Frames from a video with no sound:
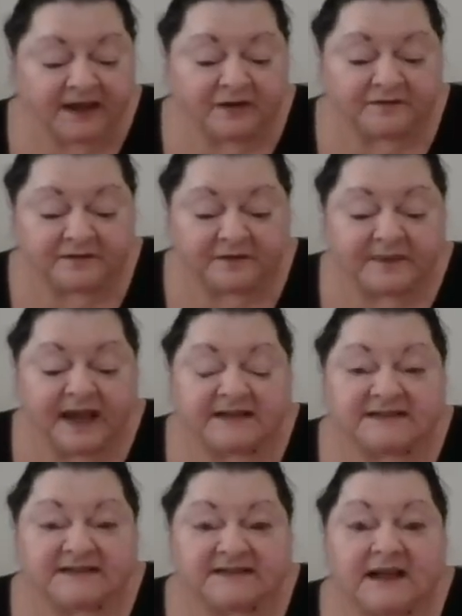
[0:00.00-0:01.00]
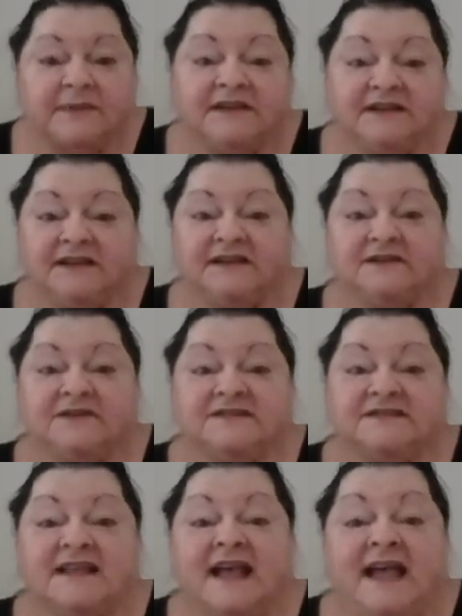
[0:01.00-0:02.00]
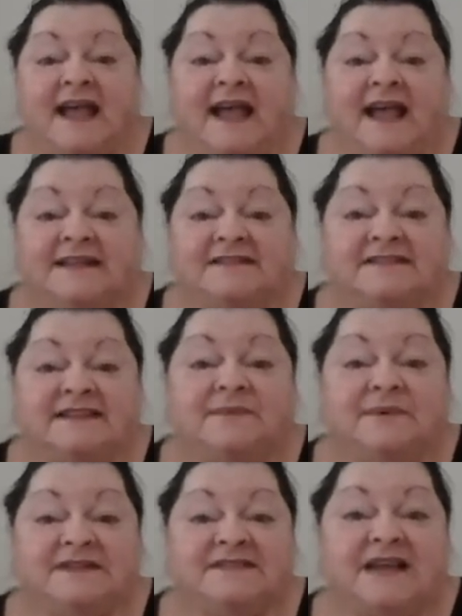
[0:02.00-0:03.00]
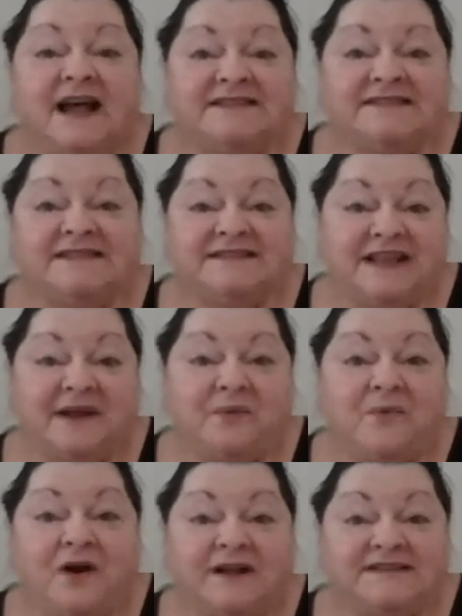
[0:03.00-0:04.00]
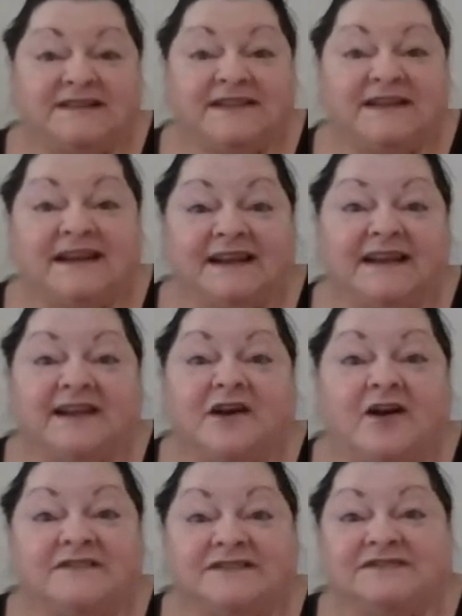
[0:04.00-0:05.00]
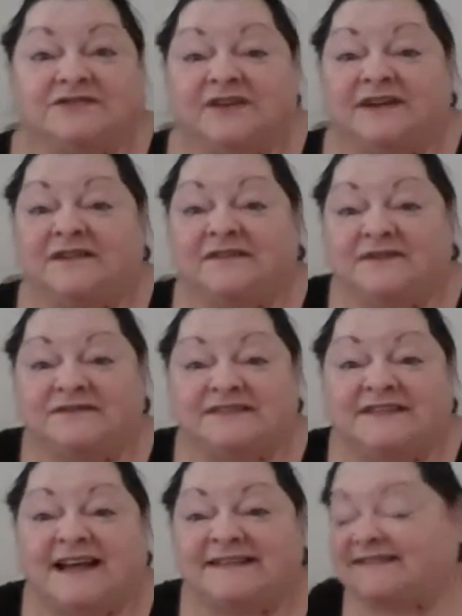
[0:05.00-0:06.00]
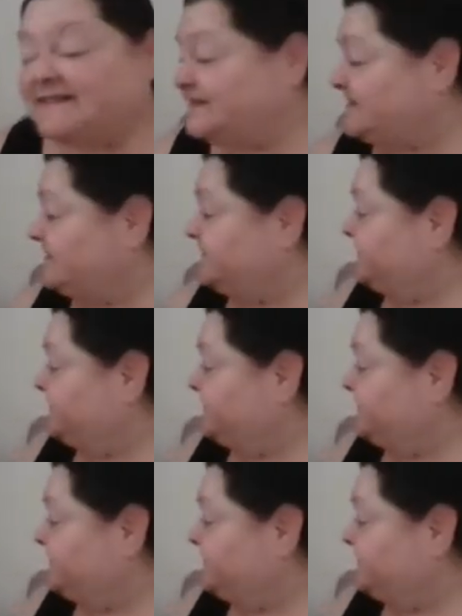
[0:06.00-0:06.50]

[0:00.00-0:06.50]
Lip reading: over the past couple of years and see what sizes they want, and then I can concentrate on those sizes.